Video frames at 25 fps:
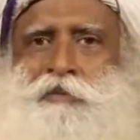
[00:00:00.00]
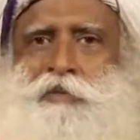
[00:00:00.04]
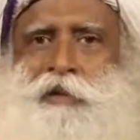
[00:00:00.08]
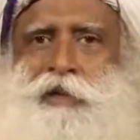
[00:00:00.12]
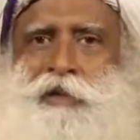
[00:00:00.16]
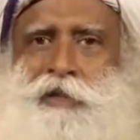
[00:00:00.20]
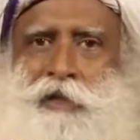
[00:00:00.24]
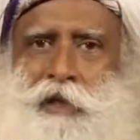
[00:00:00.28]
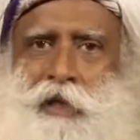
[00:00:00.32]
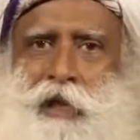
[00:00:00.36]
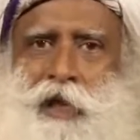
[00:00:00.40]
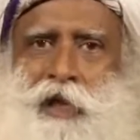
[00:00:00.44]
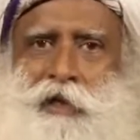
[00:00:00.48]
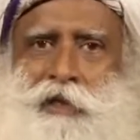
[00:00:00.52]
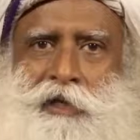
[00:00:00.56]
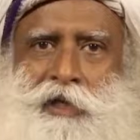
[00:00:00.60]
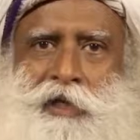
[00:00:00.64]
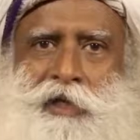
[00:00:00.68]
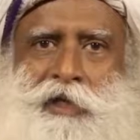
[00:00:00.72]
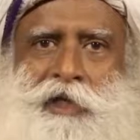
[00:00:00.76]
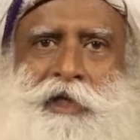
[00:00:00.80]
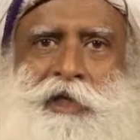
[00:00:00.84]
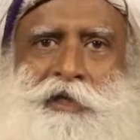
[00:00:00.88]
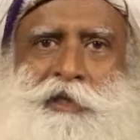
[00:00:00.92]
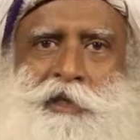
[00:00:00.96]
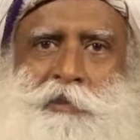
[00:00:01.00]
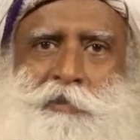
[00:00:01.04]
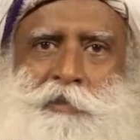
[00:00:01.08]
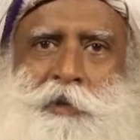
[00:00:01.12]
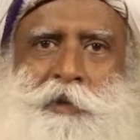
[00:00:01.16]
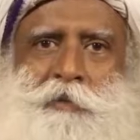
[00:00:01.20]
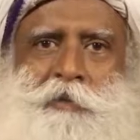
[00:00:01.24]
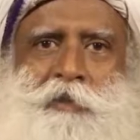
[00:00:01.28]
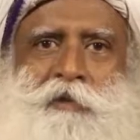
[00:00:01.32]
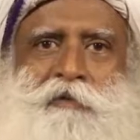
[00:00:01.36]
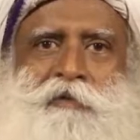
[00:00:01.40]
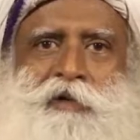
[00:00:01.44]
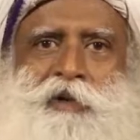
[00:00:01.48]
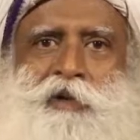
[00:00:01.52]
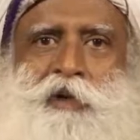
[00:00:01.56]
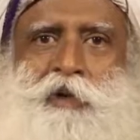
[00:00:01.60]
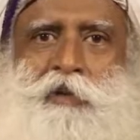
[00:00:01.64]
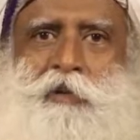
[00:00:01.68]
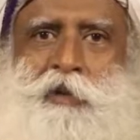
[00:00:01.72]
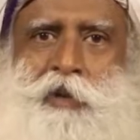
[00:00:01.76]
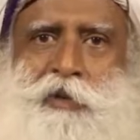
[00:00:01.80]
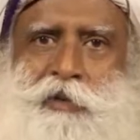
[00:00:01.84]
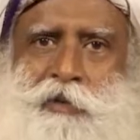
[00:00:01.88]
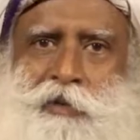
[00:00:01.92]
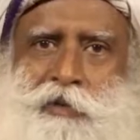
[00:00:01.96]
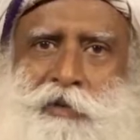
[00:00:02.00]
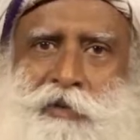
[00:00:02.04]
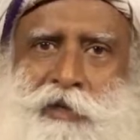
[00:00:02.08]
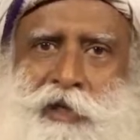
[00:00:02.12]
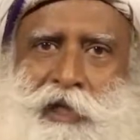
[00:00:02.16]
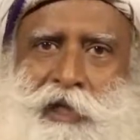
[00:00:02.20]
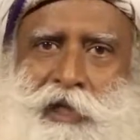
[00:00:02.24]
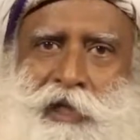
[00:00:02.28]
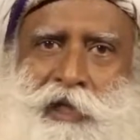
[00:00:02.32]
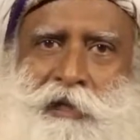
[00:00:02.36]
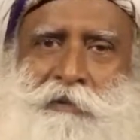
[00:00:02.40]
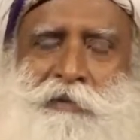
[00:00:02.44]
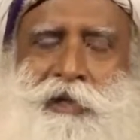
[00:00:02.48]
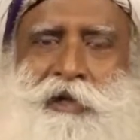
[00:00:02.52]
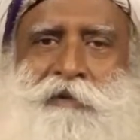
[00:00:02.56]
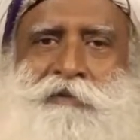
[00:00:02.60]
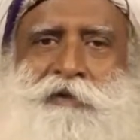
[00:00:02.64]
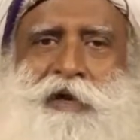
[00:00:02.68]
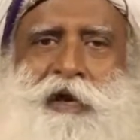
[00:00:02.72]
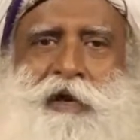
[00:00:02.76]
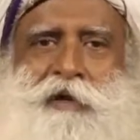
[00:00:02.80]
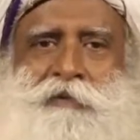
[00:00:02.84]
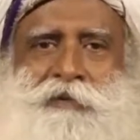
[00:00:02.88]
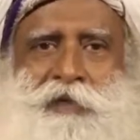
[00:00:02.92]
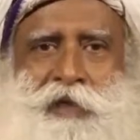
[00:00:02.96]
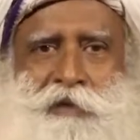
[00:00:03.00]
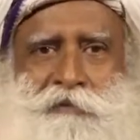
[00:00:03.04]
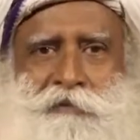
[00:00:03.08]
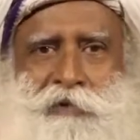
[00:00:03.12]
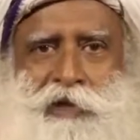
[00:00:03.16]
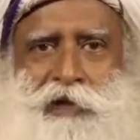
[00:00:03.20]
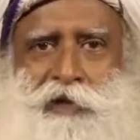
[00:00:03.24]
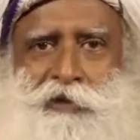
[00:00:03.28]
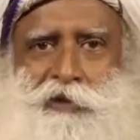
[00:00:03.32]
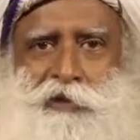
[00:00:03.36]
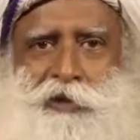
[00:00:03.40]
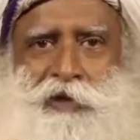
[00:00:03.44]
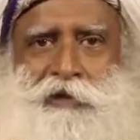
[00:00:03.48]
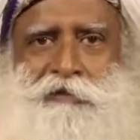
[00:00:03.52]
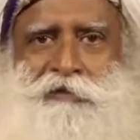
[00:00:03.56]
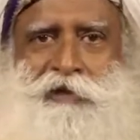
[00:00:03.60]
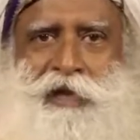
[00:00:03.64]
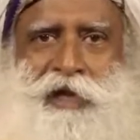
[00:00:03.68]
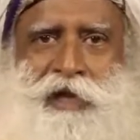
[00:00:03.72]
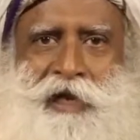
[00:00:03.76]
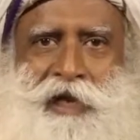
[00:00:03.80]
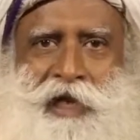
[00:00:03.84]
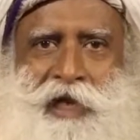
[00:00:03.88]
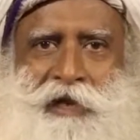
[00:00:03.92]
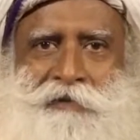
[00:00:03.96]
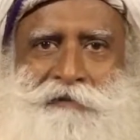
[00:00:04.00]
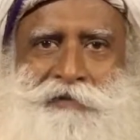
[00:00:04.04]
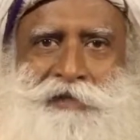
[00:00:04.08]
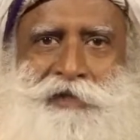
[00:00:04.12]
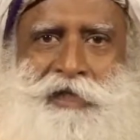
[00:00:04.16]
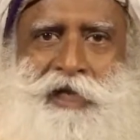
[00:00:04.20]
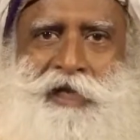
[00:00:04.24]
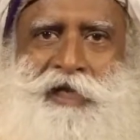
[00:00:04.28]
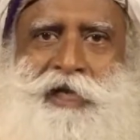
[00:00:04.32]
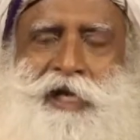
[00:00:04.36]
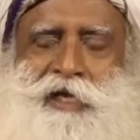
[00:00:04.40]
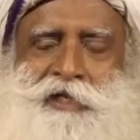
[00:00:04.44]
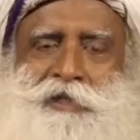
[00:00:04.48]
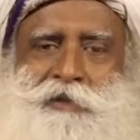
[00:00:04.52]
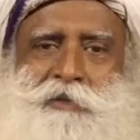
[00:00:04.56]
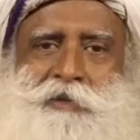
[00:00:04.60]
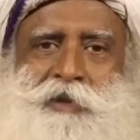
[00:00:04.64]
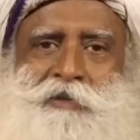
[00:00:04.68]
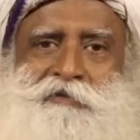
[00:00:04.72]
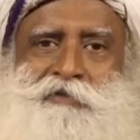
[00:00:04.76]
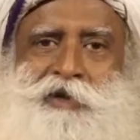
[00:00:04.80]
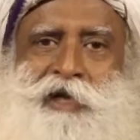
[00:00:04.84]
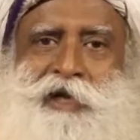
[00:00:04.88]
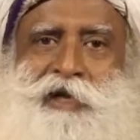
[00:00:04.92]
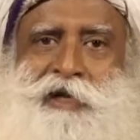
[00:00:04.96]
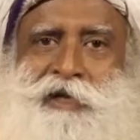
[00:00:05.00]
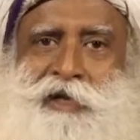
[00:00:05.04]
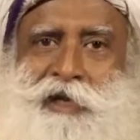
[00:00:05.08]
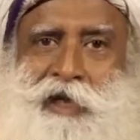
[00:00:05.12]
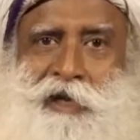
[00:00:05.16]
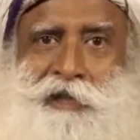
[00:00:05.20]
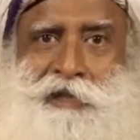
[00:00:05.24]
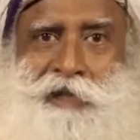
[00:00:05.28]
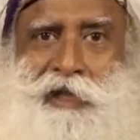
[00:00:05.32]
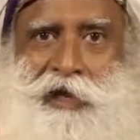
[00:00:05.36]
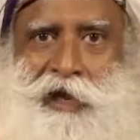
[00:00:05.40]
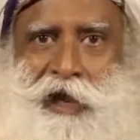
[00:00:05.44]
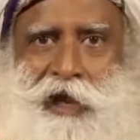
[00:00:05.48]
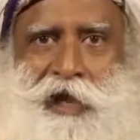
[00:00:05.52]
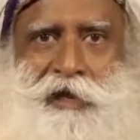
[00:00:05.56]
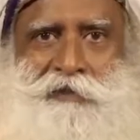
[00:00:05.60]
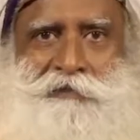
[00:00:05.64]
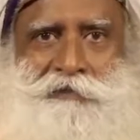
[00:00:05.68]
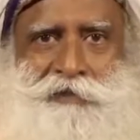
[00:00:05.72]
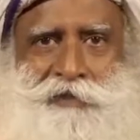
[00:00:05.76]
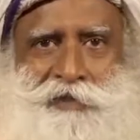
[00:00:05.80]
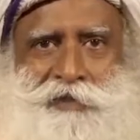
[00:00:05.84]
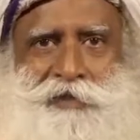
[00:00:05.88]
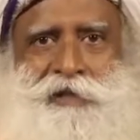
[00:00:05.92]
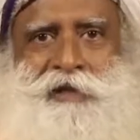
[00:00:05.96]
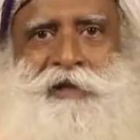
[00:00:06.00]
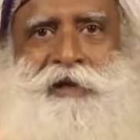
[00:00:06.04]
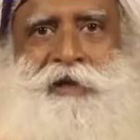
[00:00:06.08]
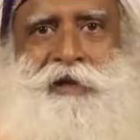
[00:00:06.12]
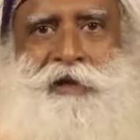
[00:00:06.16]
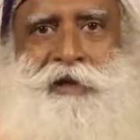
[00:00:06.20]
these are all dedicated people, we don't want to kill them, they're willing to give their lives, that doesn't mean we can take their lives,